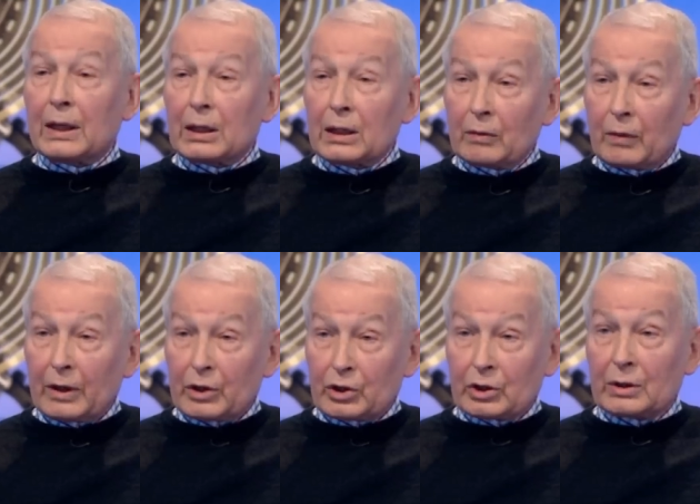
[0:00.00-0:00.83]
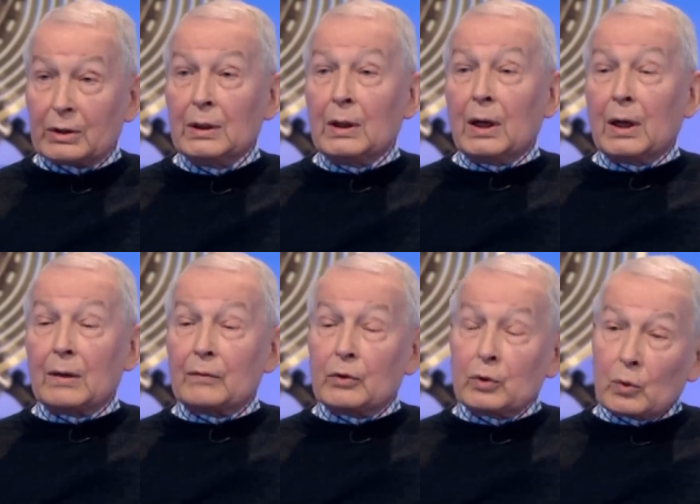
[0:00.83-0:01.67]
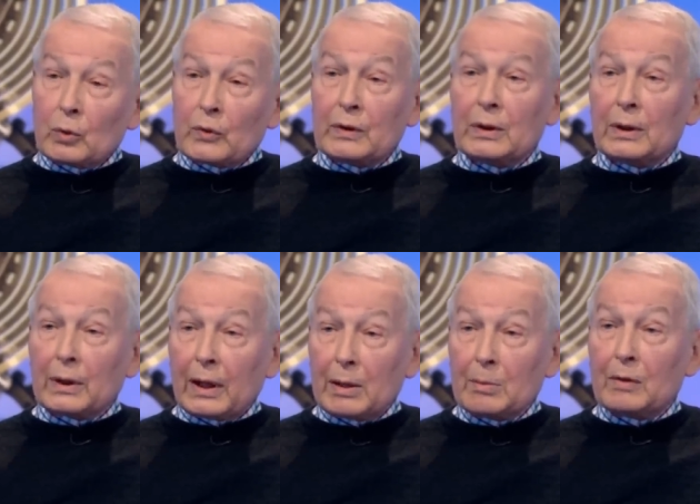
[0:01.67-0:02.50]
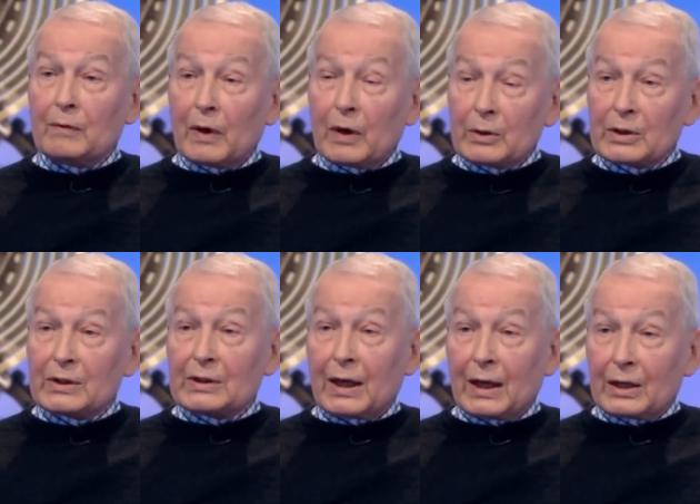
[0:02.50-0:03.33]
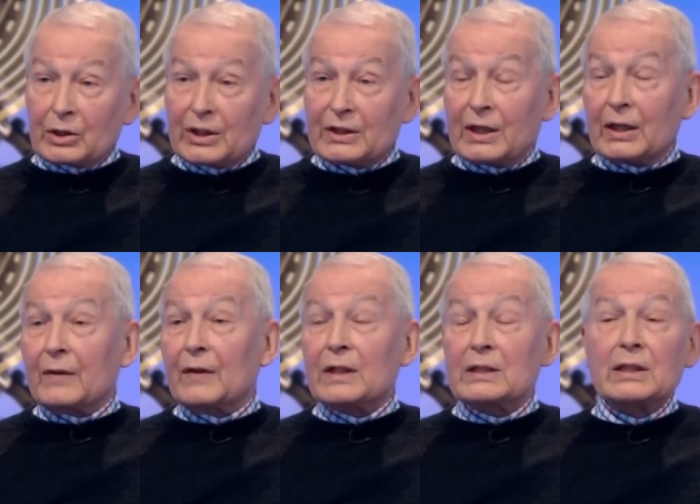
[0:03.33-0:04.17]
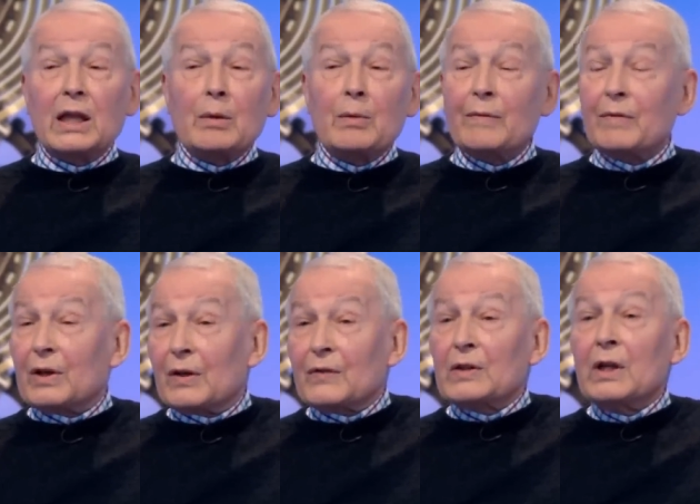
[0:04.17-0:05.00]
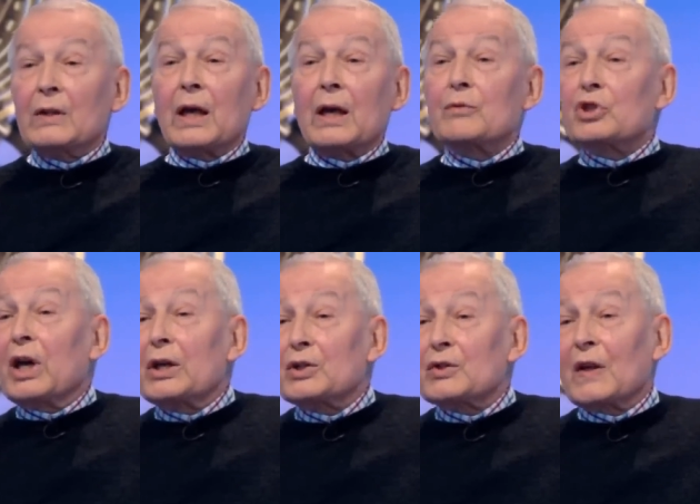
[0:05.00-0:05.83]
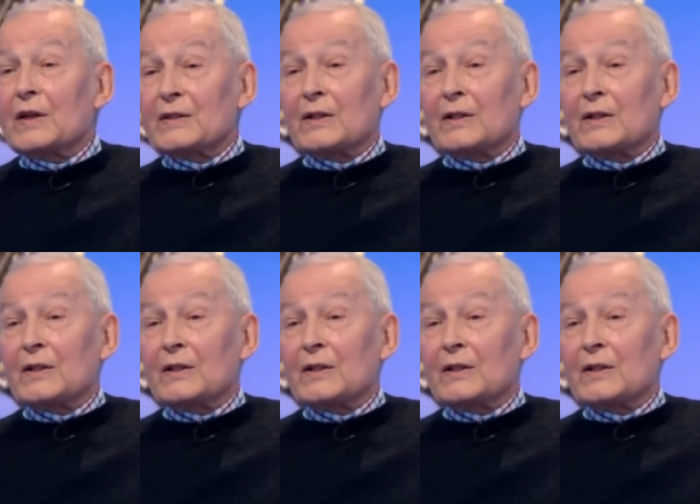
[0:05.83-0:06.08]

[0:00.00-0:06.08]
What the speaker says: declaration of Northern Labour voters actually said, and there's no evidence they've changed their